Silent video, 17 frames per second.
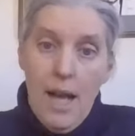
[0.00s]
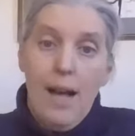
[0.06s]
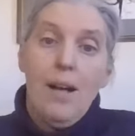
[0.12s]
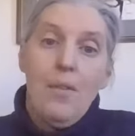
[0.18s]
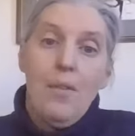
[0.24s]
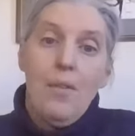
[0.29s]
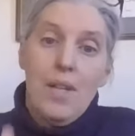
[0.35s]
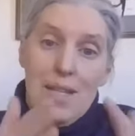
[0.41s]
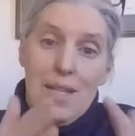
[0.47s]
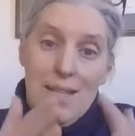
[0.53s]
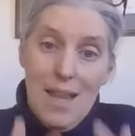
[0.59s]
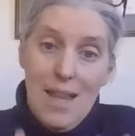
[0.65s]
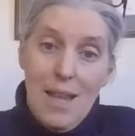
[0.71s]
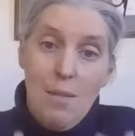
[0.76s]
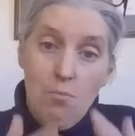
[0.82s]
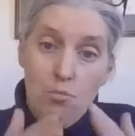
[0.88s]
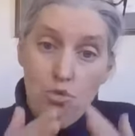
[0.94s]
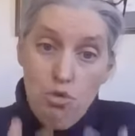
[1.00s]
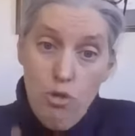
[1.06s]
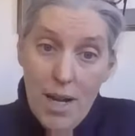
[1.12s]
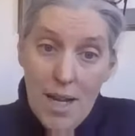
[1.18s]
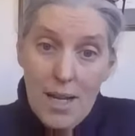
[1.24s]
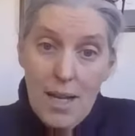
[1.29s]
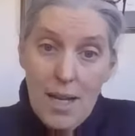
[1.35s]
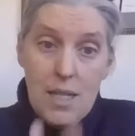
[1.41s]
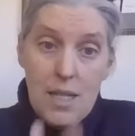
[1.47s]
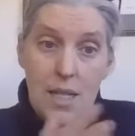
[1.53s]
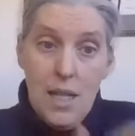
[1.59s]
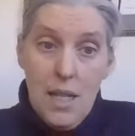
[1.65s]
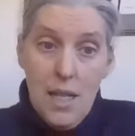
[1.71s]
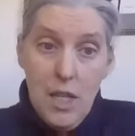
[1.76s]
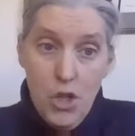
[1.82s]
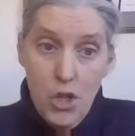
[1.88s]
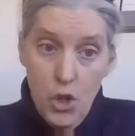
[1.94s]
at the same rate as the
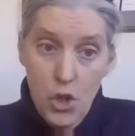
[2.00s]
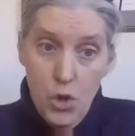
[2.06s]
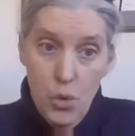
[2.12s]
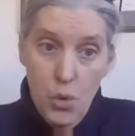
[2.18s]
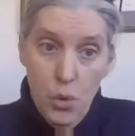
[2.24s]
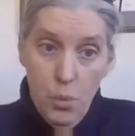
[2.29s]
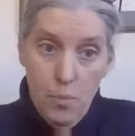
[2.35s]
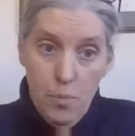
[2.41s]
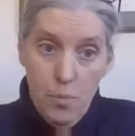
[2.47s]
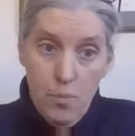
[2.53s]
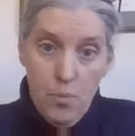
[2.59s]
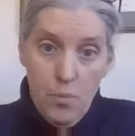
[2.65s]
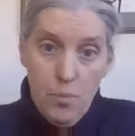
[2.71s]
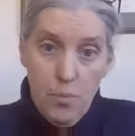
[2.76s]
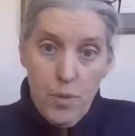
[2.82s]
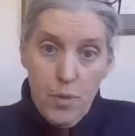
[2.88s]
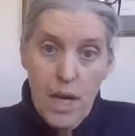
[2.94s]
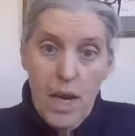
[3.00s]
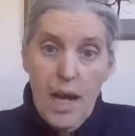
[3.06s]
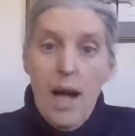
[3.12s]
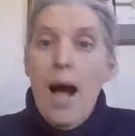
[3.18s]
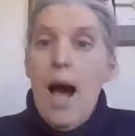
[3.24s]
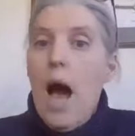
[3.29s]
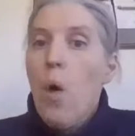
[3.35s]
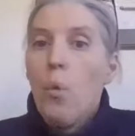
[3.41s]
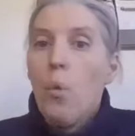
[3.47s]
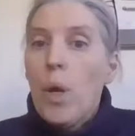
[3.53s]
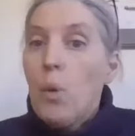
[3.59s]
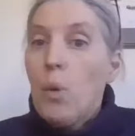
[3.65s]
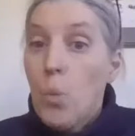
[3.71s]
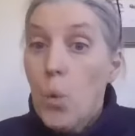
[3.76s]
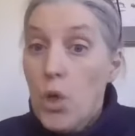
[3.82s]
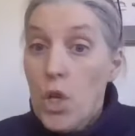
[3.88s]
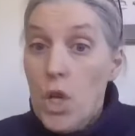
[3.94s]
EU, we
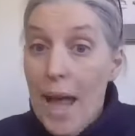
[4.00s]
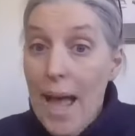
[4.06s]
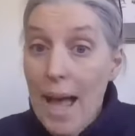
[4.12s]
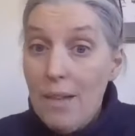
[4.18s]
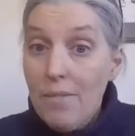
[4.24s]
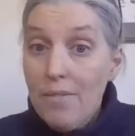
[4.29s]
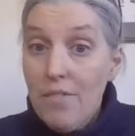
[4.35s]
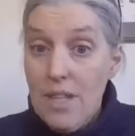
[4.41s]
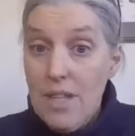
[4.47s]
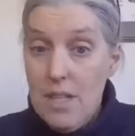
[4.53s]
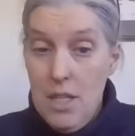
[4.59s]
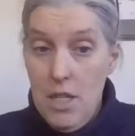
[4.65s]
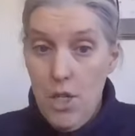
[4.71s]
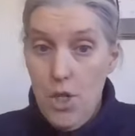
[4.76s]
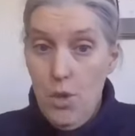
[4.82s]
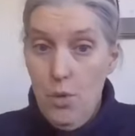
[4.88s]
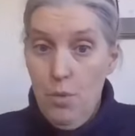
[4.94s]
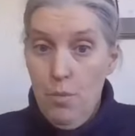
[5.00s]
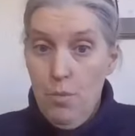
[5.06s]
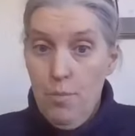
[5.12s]
wouldn't have this issue.